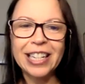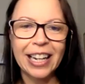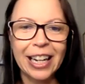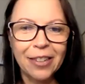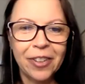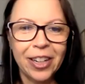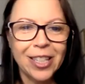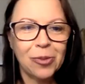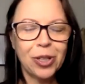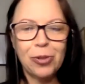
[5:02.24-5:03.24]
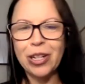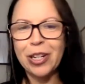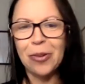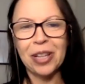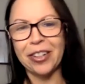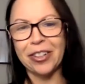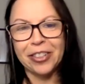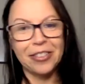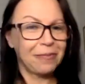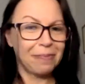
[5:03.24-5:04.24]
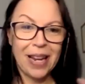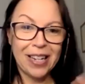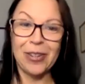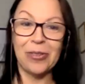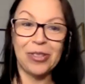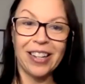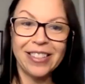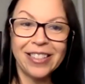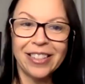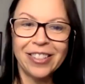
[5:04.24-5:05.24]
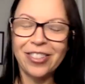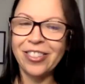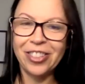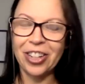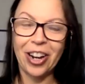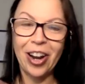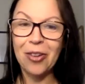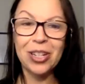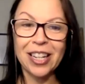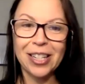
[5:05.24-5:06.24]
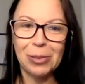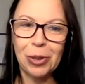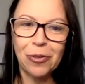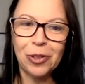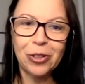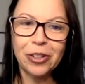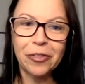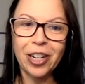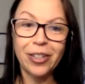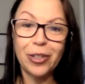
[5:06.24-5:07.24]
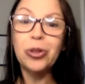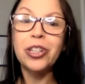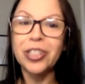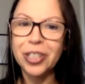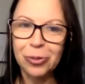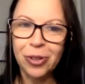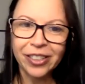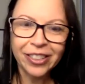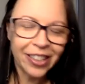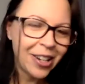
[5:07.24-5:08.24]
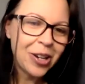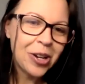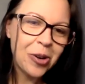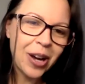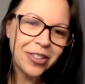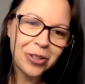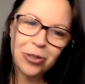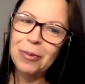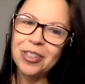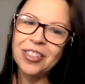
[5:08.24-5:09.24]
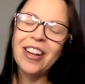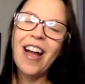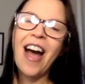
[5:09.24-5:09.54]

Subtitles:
dating advice, which we know later makes no sense because Jerry always has a beautiful girlfriend and George is the one who has trouble.